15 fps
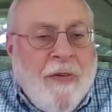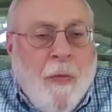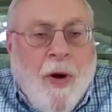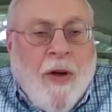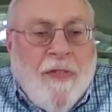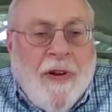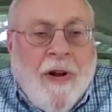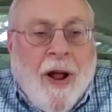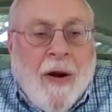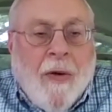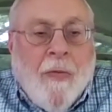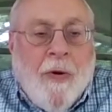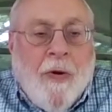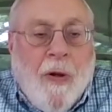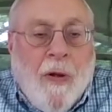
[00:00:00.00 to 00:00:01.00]
So it was not
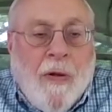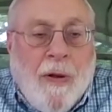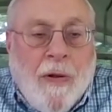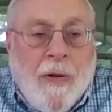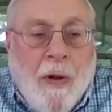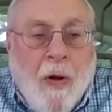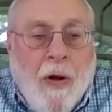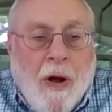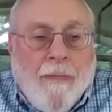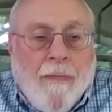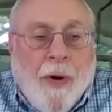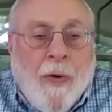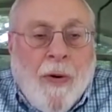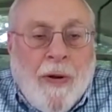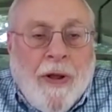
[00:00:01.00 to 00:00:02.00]
a real long
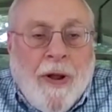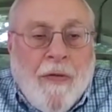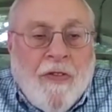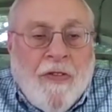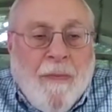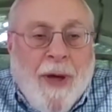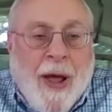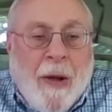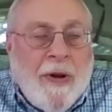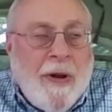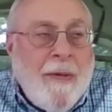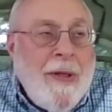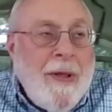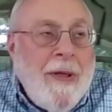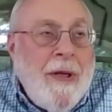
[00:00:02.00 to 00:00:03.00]
boat. It was
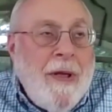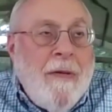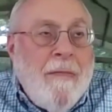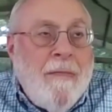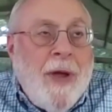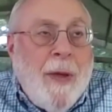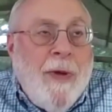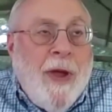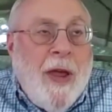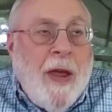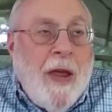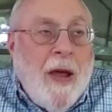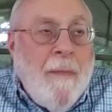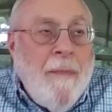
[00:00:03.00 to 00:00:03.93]
about maybe